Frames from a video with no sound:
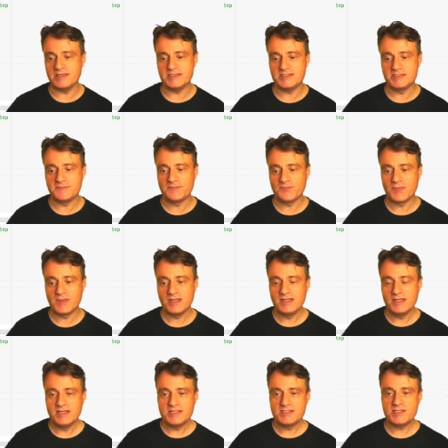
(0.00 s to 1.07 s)
is.
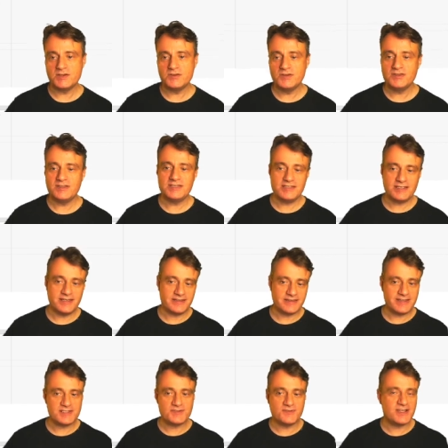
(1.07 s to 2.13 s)
So th
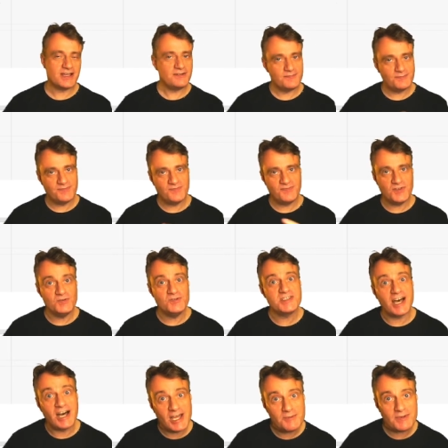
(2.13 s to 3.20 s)
there's a few
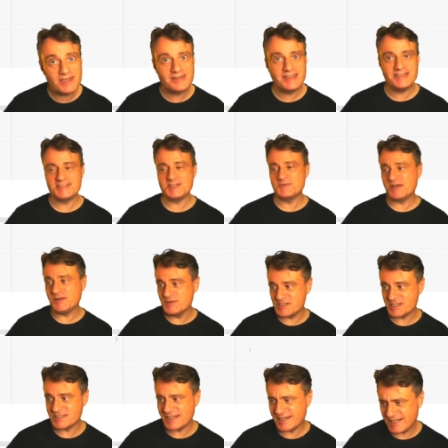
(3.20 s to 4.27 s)
timing things as well, which I
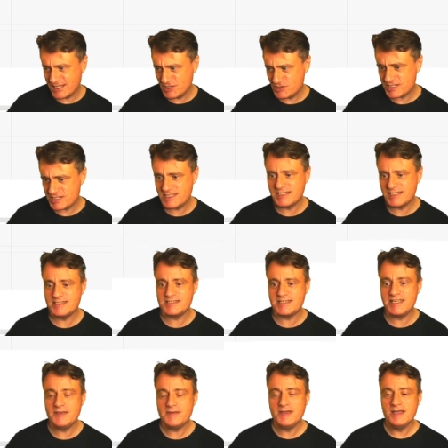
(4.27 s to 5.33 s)
was kind of interested to see.